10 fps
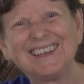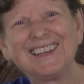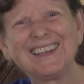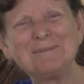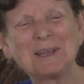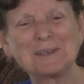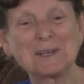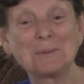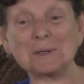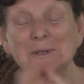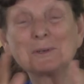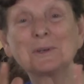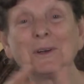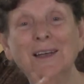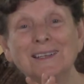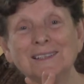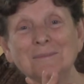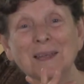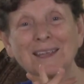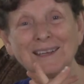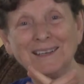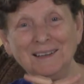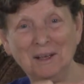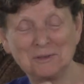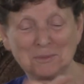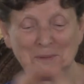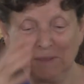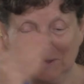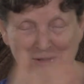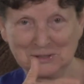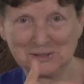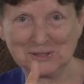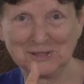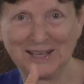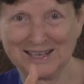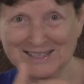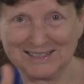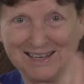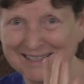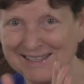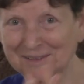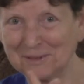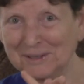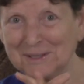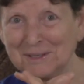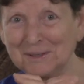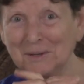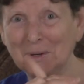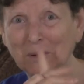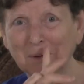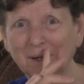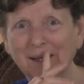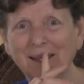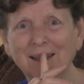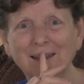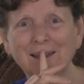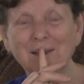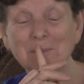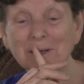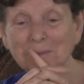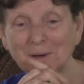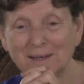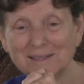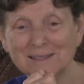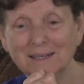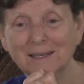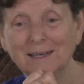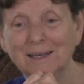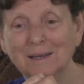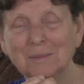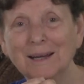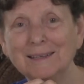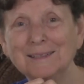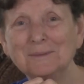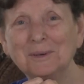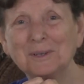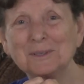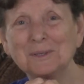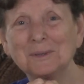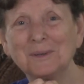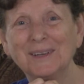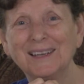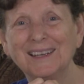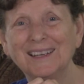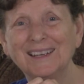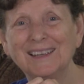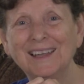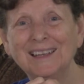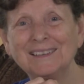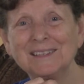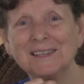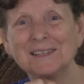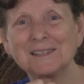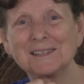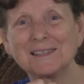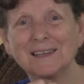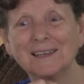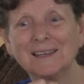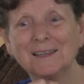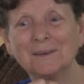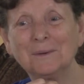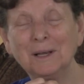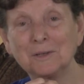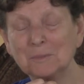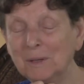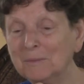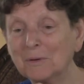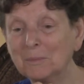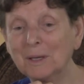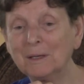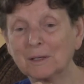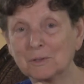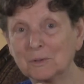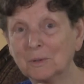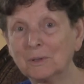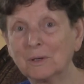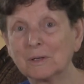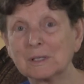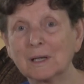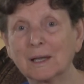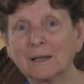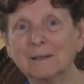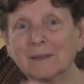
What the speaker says: And because I wasn't sure, I didn't make any announcement. This is the last class. I really didn't know. But it was. But I didn't want to end this, what has been for me an extraordinary cycle,